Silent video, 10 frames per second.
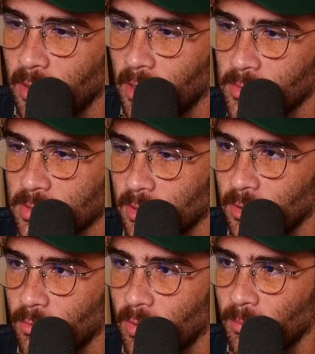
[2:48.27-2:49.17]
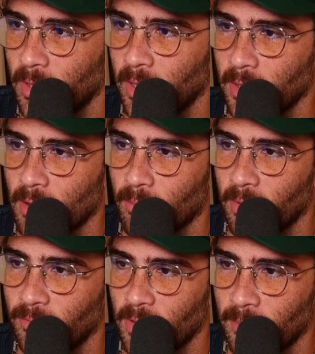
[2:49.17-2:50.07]
I was like, you know what, I'm going to hang out with
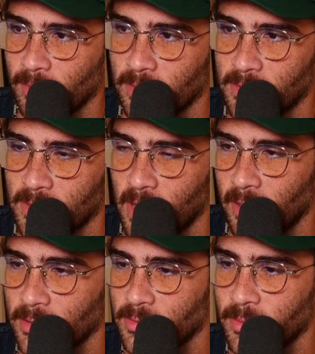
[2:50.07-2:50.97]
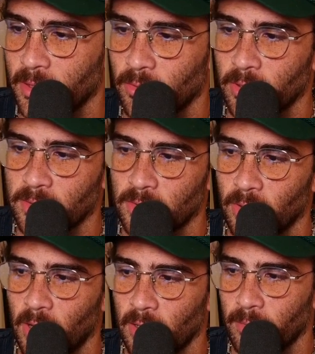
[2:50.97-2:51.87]
my family instead. Is the meet and greet
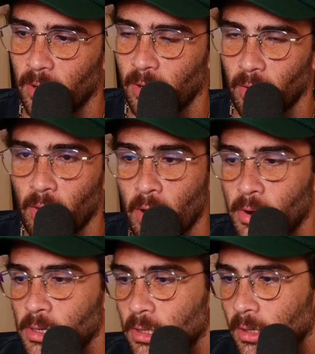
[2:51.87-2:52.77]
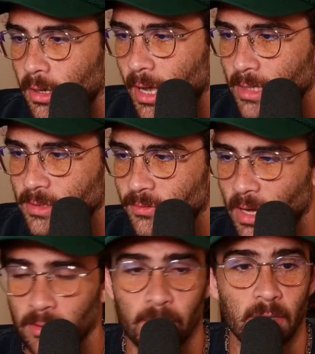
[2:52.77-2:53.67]
still on tomorrow? As of
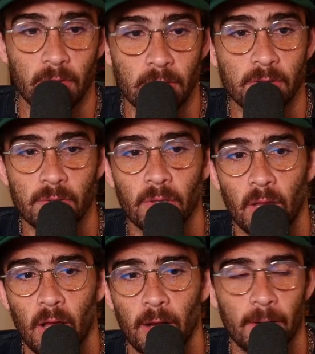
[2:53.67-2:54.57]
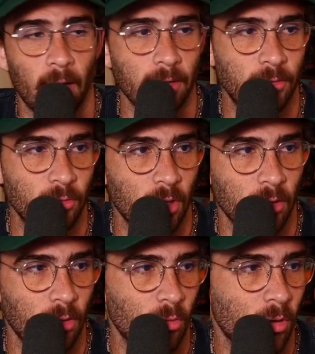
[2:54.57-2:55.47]
now, the meet and greet is still on. I do
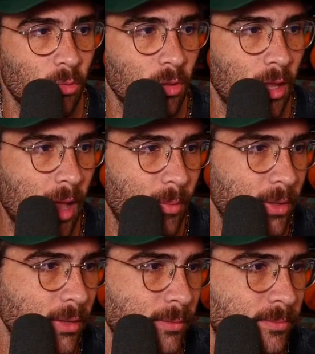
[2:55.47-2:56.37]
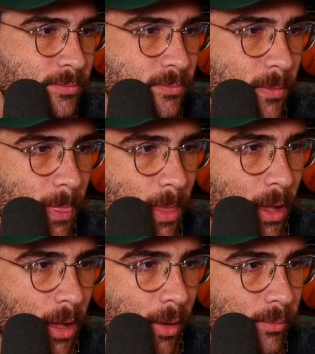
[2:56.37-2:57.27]
not know what will happen,
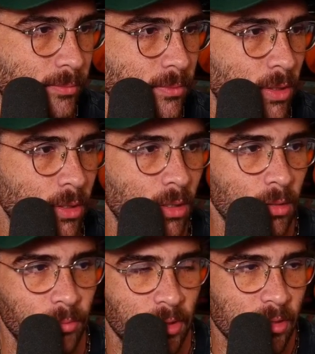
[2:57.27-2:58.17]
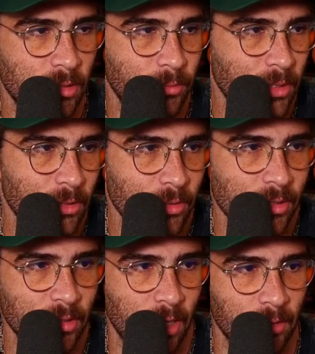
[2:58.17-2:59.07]
because the meet and greet
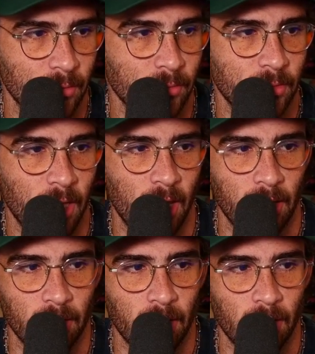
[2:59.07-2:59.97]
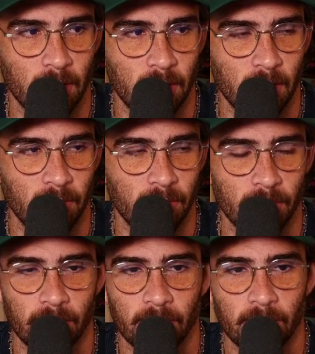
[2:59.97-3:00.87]
is at 10 and the
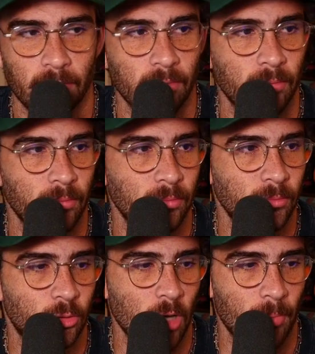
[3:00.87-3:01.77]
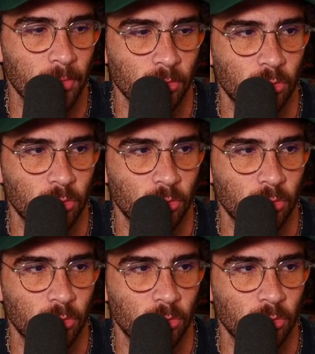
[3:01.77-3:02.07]
tropical